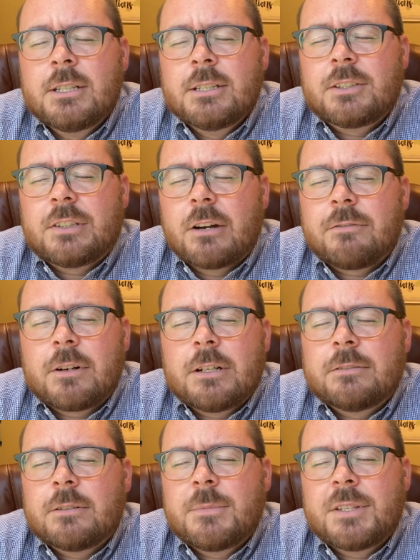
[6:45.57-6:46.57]
suffering
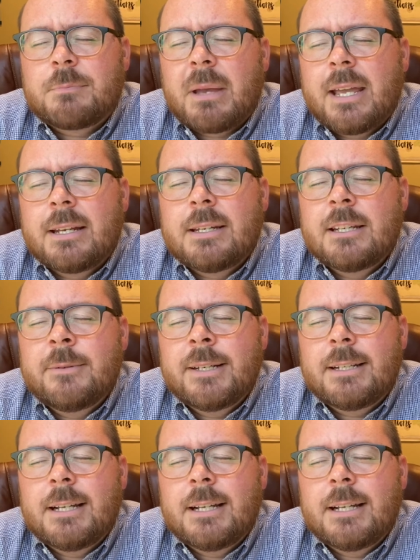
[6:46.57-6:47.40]
from this pandemic.